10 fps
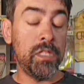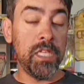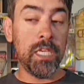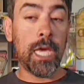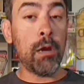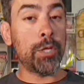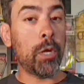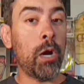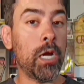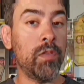character arc
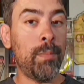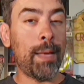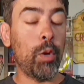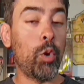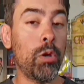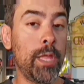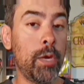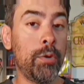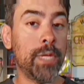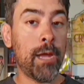of the Michael Corleone
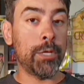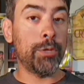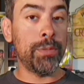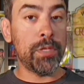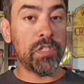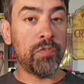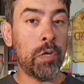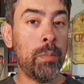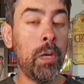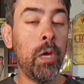character in this film,
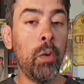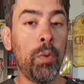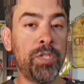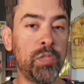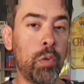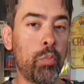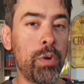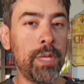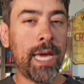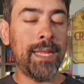which is what really
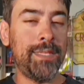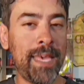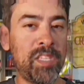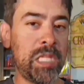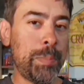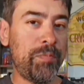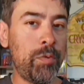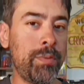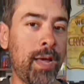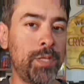kind of takes it up a few
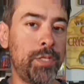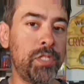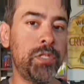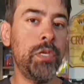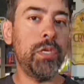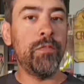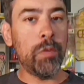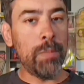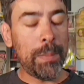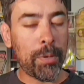notches for me
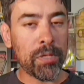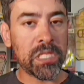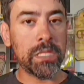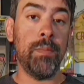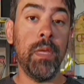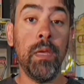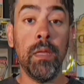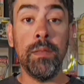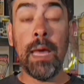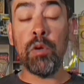personally. That
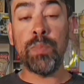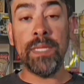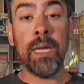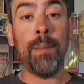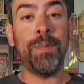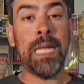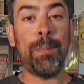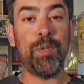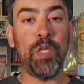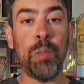was my top 10 Al
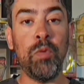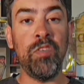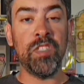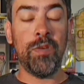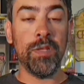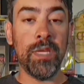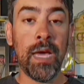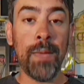Pacino movies of all time.